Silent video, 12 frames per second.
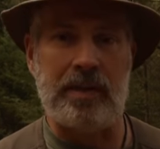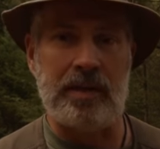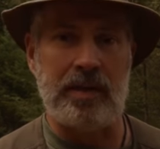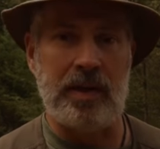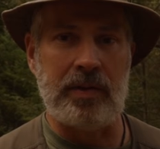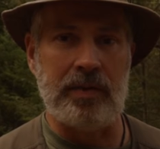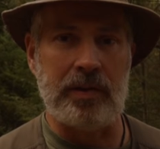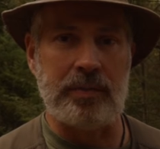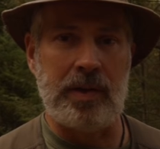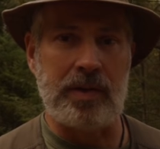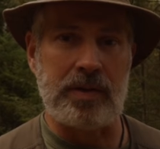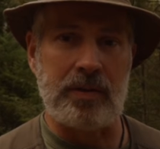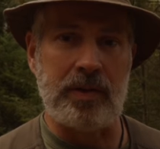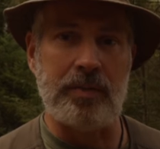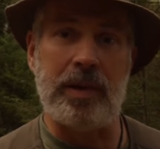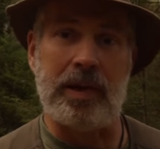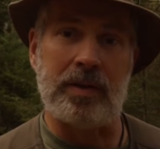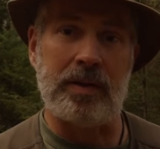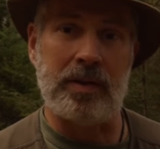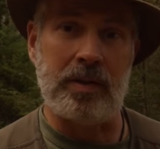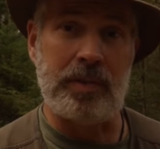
to have a positive impact on other